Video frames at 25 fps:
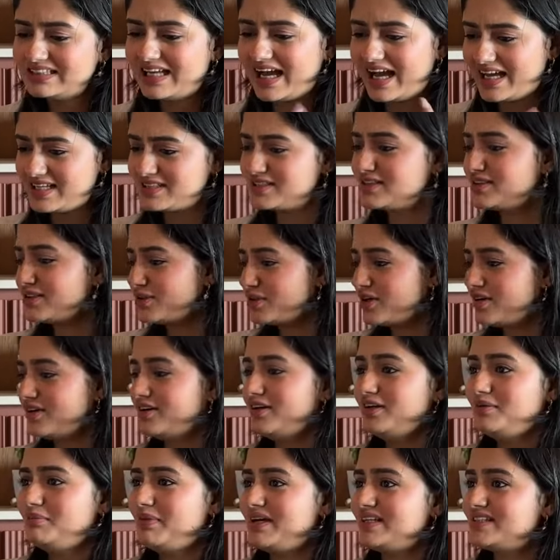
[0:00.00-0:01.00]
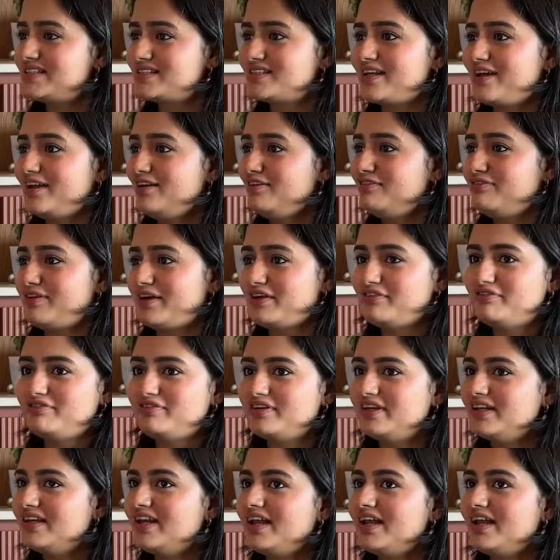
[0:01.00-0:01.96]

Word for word: As a girl myself, I feel